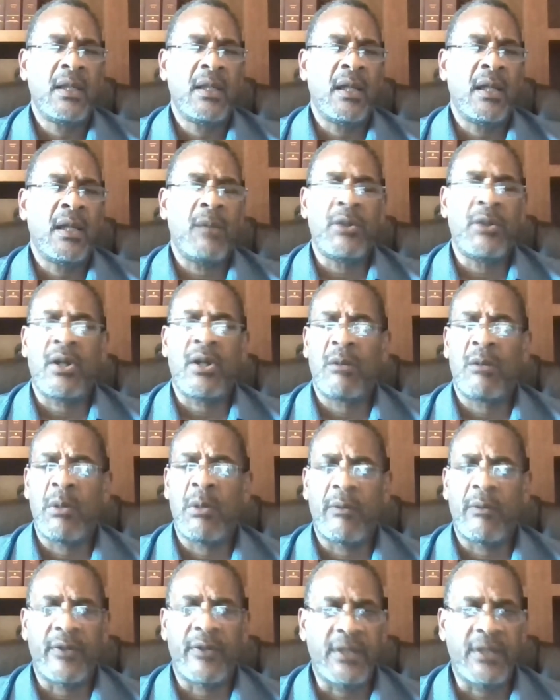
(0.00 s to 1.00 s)
We could have
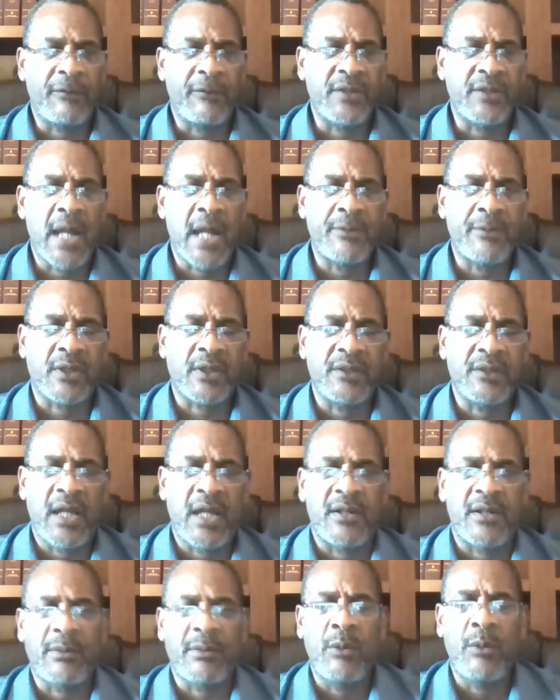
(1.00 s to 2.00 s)
went with different types of
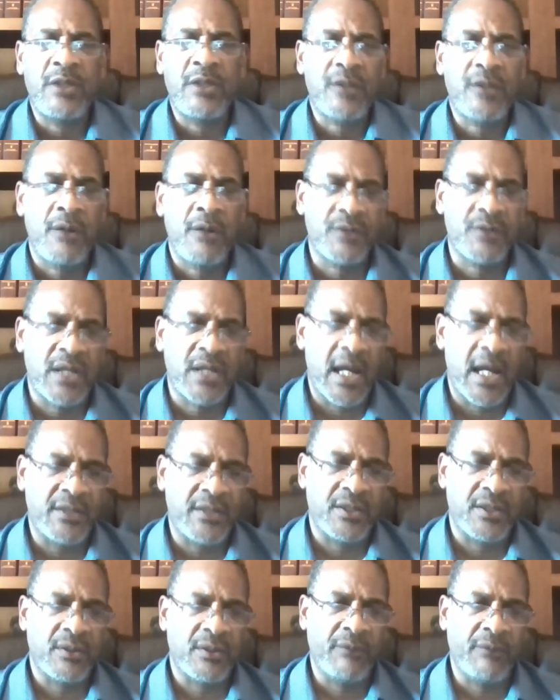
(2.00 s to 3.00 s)
containers, but we chose not
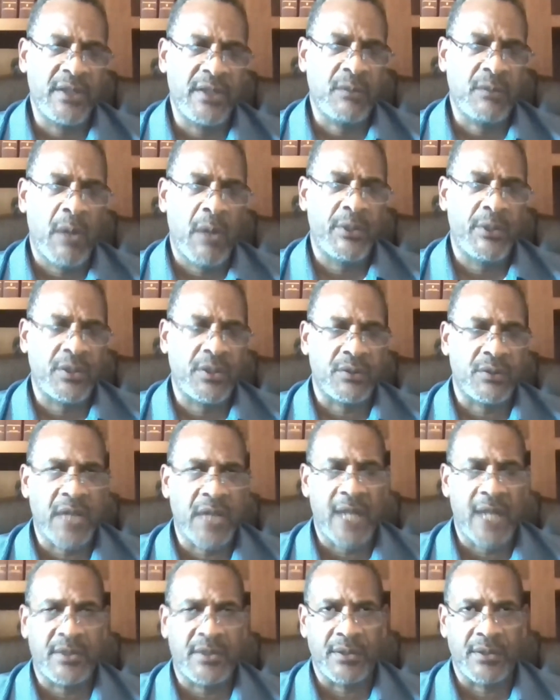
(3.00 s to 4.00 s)
to. The reason why we chose
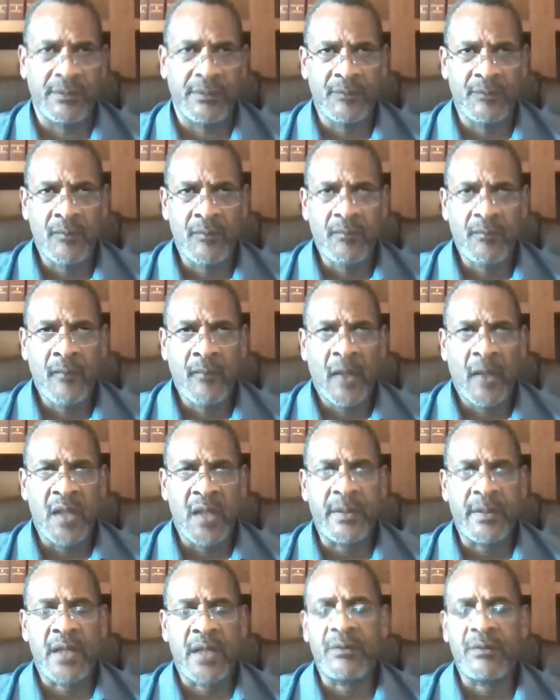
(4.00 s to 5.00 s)
not to
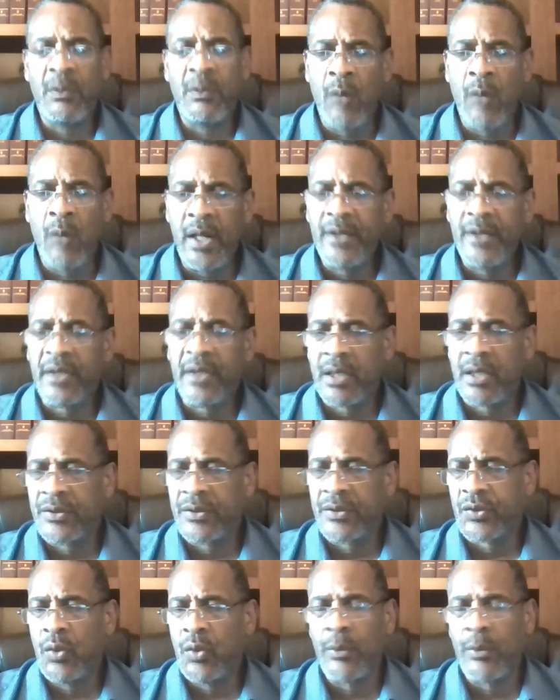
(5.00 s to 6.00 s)
is because we wanted the
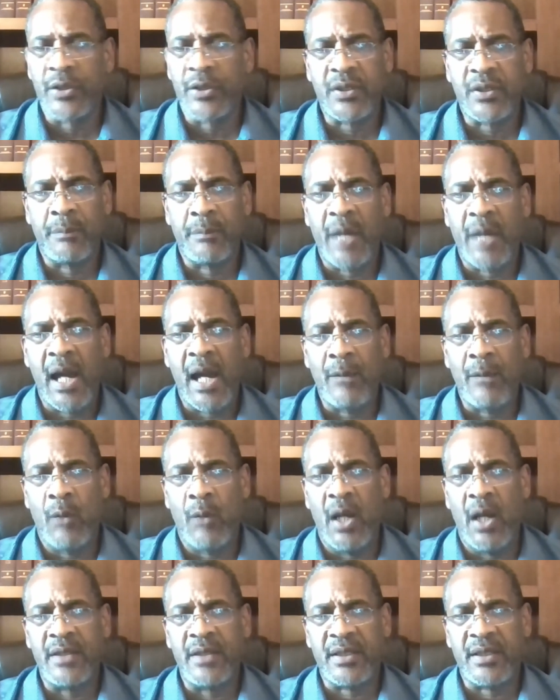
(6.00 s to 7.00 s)
consumer to buy
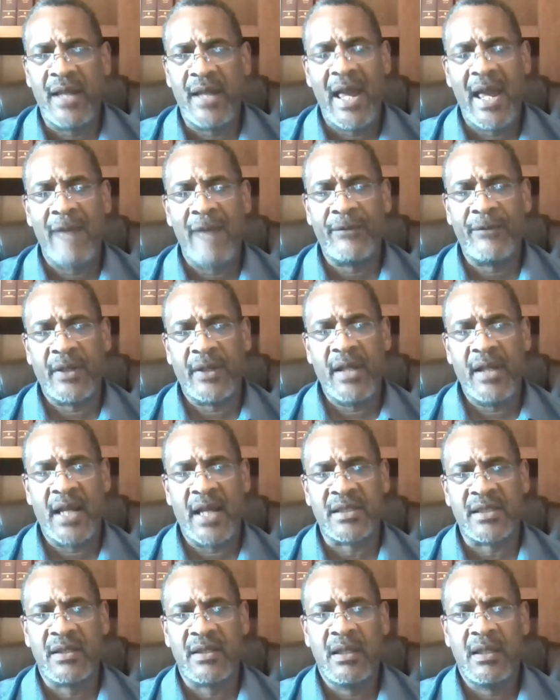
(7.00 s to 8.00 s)
once and have for the
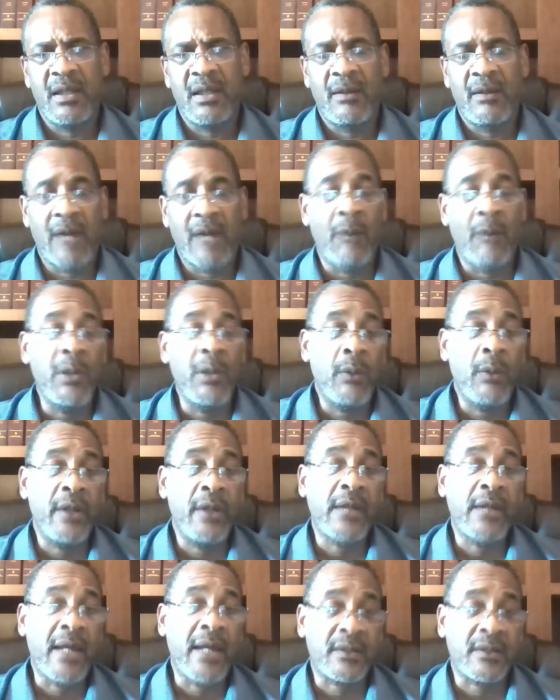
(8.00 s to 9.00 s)
next. We
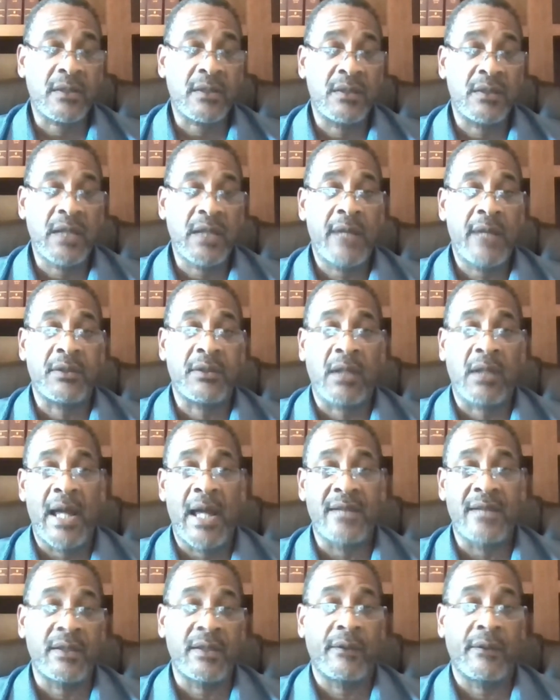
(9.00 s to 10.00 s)
wanted that container to
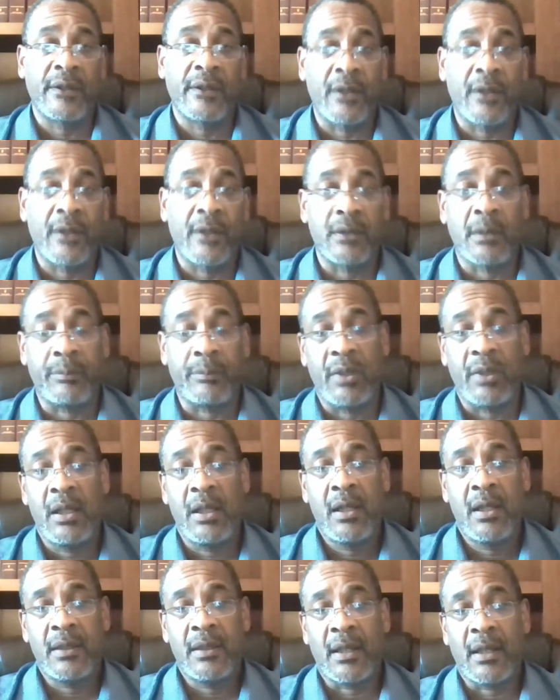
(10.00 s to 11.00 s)
last literally
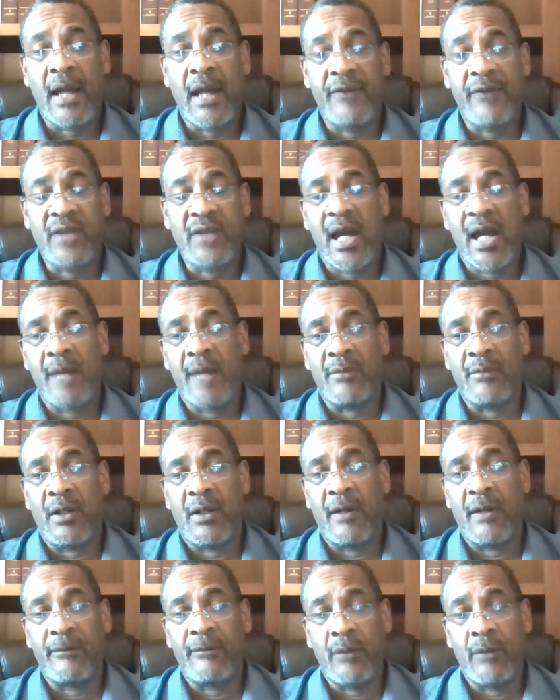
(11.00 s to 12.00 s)
the lifetime
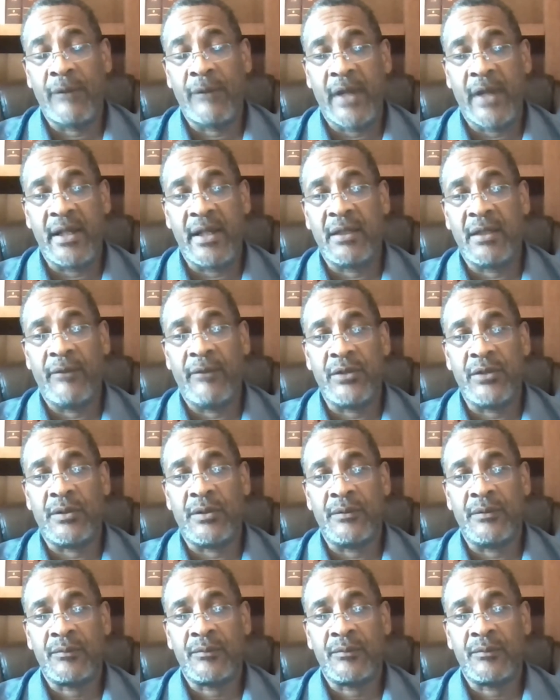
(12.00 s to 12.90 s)
of that individual.